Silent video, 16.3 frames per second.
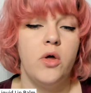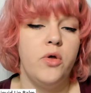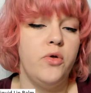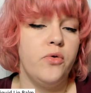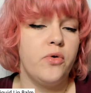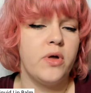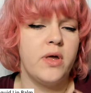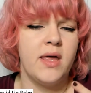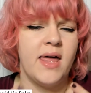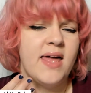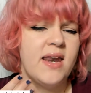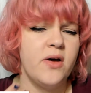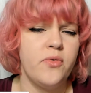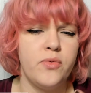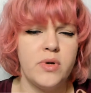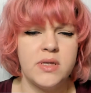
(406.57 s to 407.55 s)
You
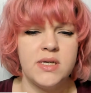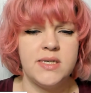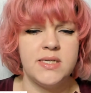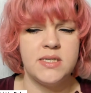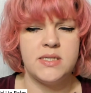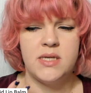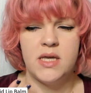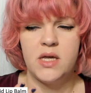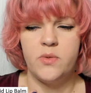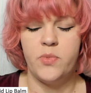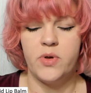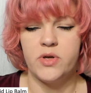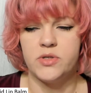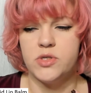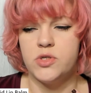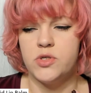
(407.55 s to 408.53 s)
cannot really see it
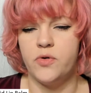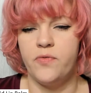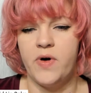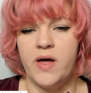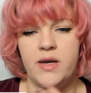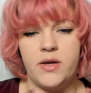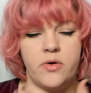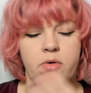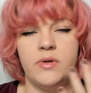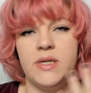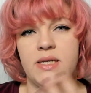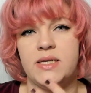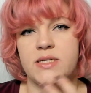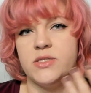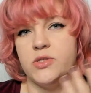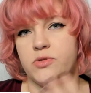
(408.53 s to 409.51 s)
because it's so fine, it only
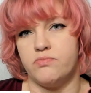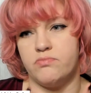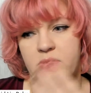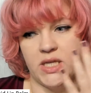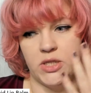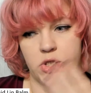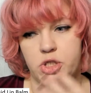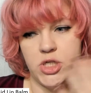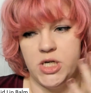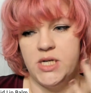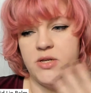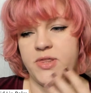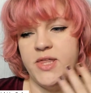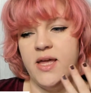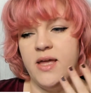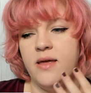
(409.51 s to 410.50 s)
does the sheen
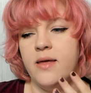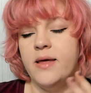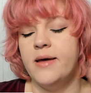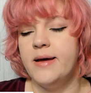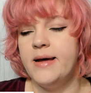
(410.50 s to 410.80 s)
thing.